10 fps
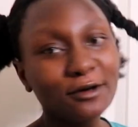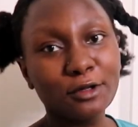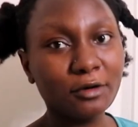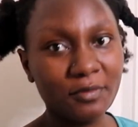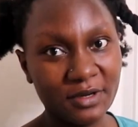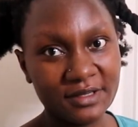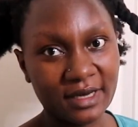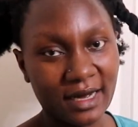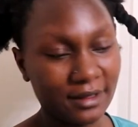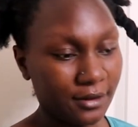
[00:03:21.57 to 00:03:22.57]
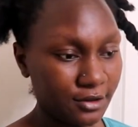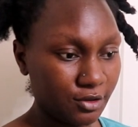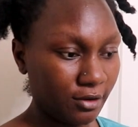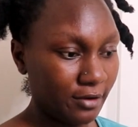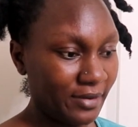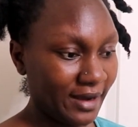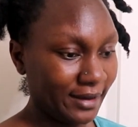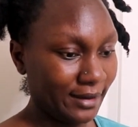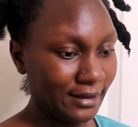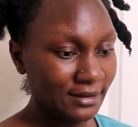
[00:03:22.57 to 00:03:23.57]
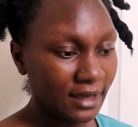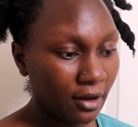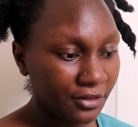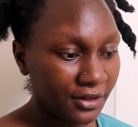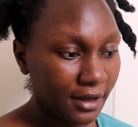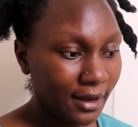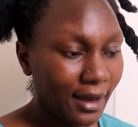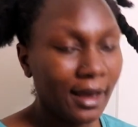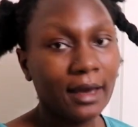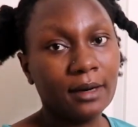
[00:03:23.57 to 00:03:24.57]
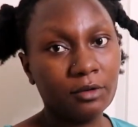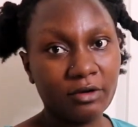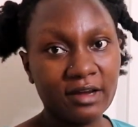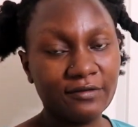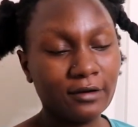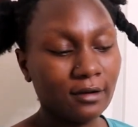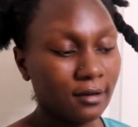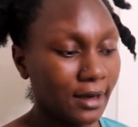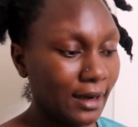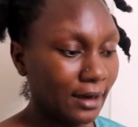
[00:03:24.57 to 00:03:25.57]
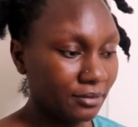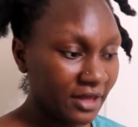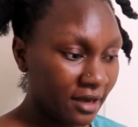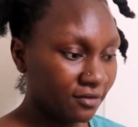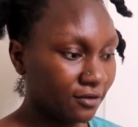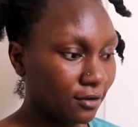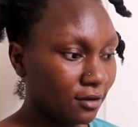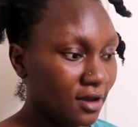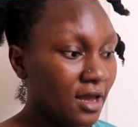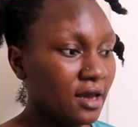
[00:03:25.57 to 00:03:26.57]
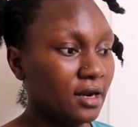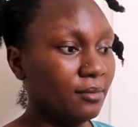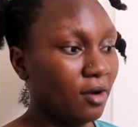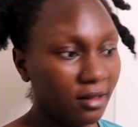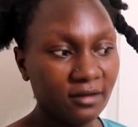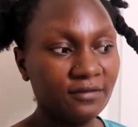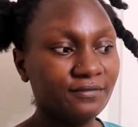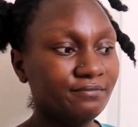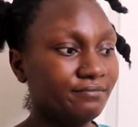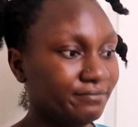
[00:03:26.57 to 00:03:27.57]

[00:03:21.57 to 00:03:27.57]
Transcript: Glory be to God though, it's growing back and it's healthy, and I'm grateful and I'm thankful and I'm all of